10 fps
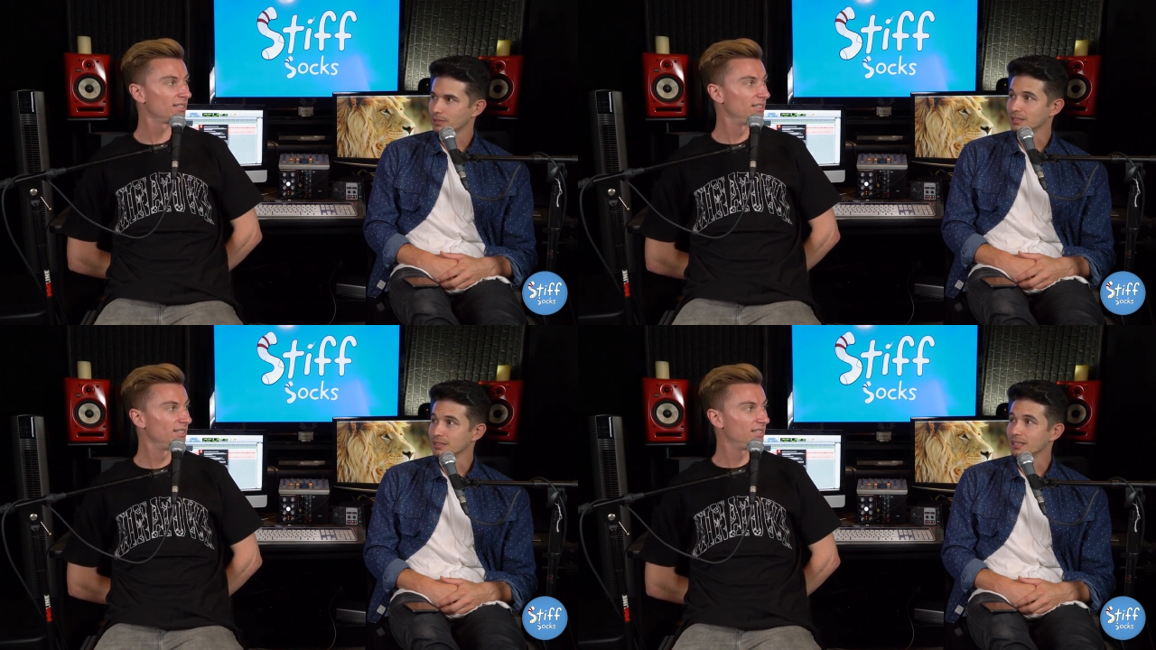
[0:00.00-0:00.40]

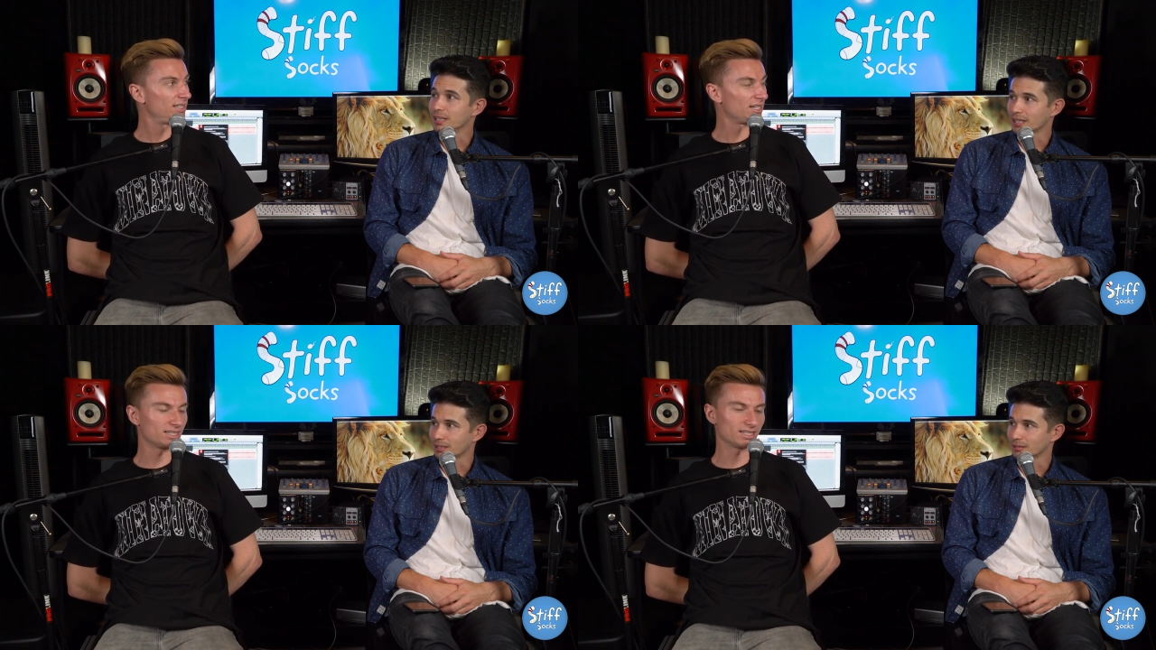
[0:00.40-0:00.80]

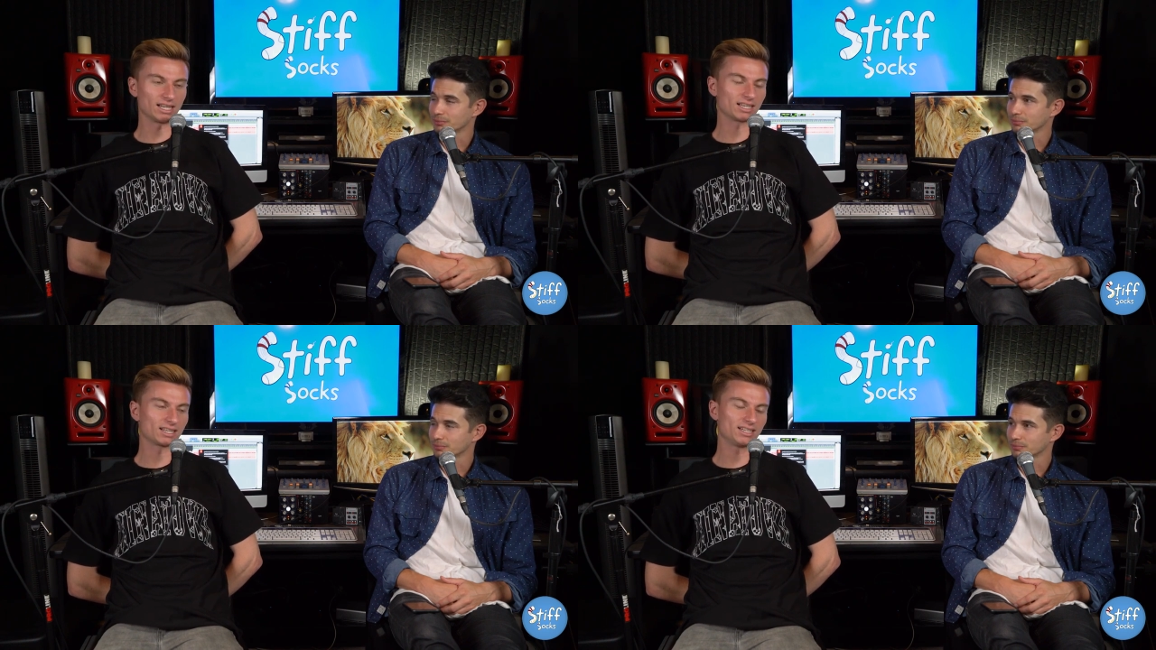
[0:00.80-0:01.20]
Speaker 1: Yeah. And you're
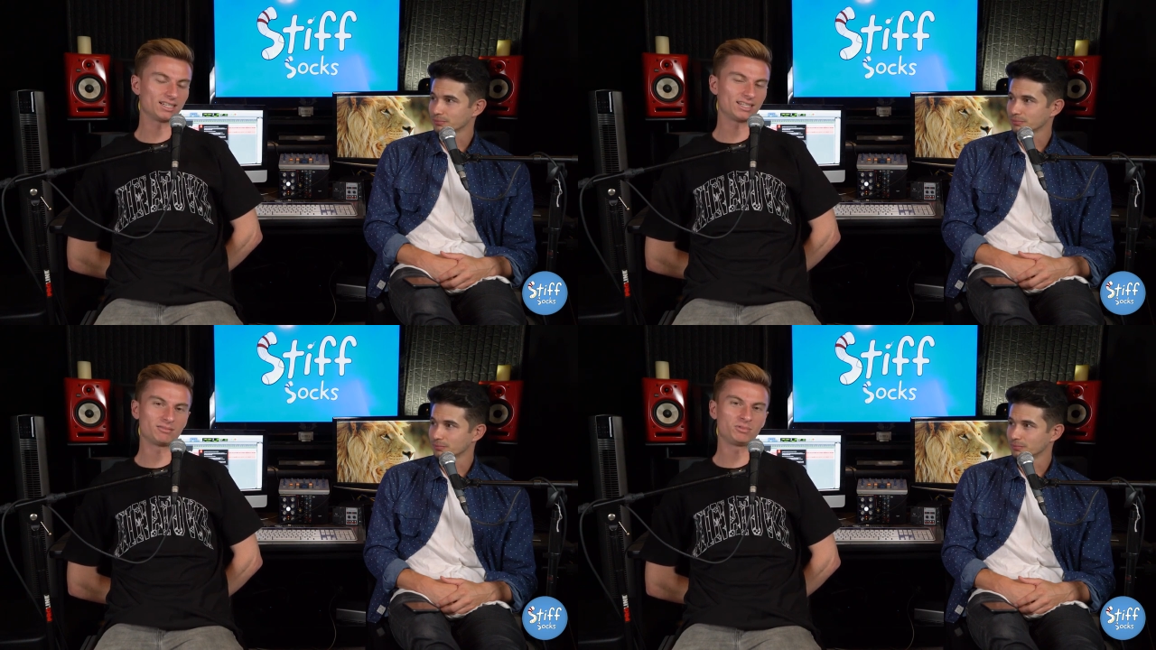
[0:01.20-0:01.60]
like,
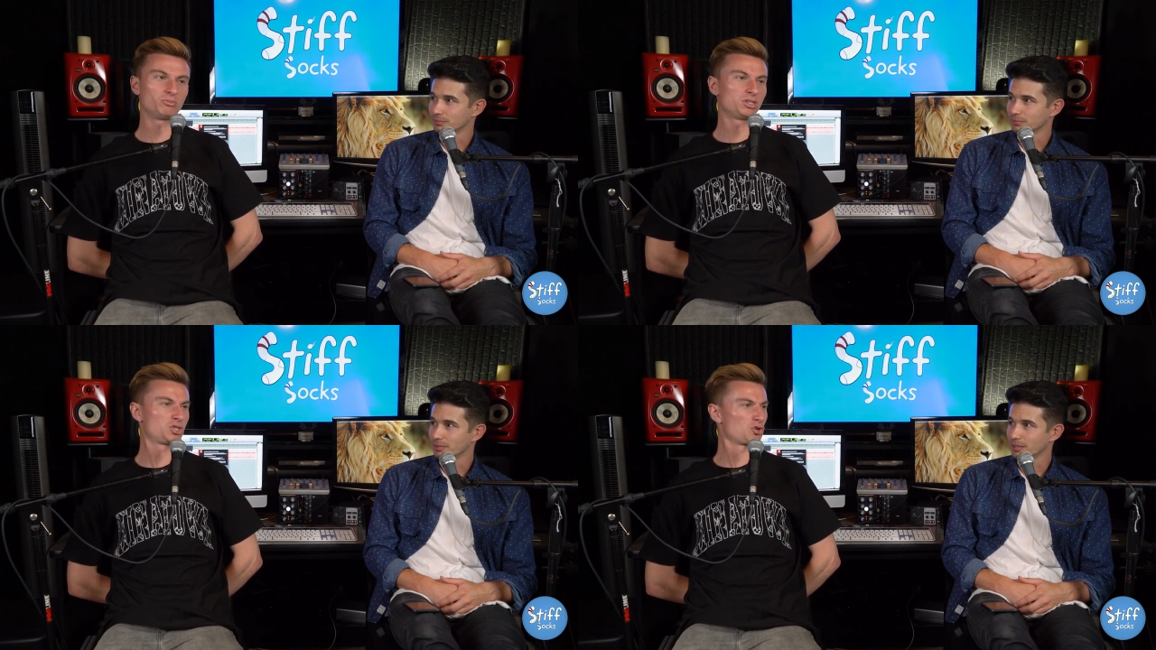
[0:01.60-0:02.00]

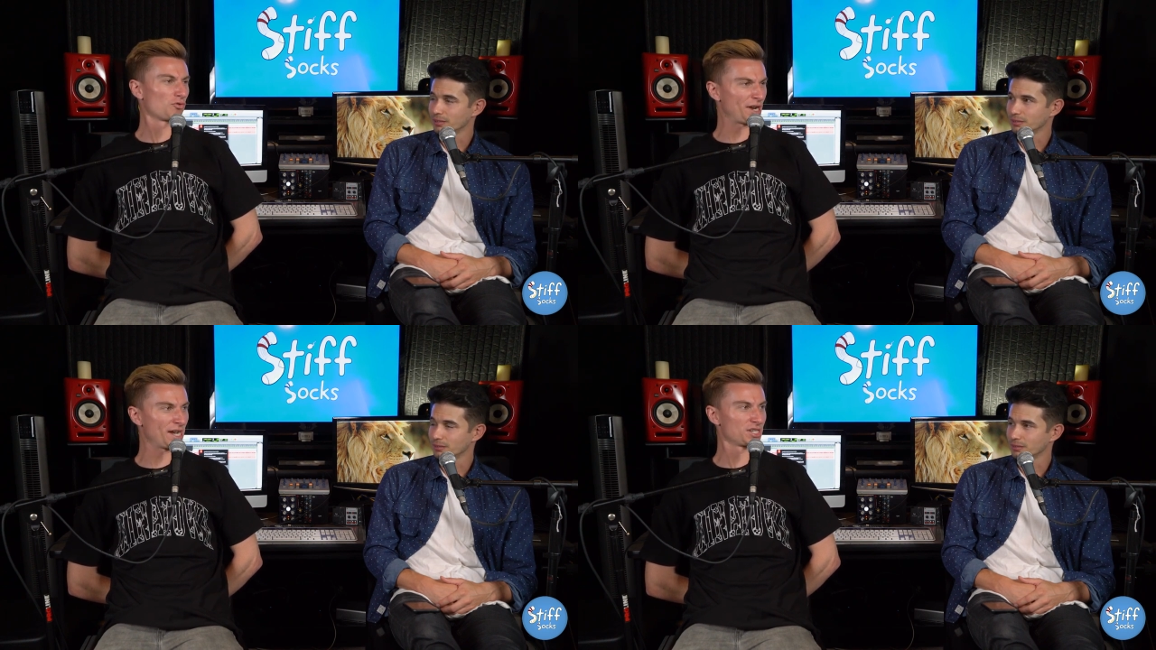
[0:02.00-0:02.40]
what is your
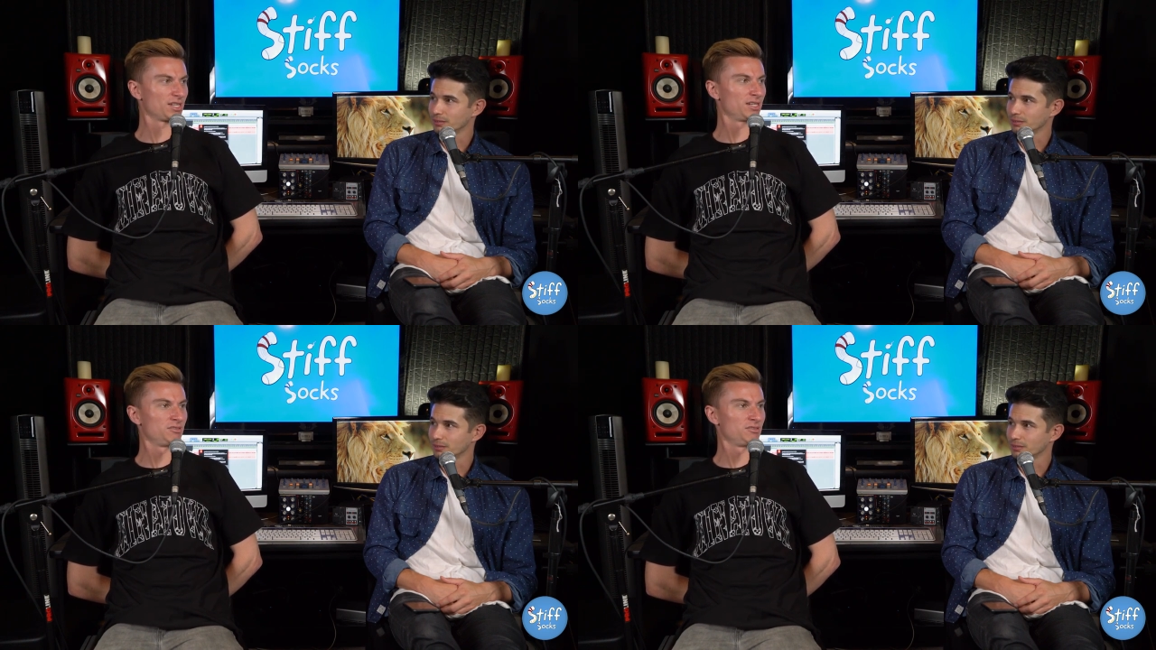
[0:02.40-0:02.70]
reaction to that? You're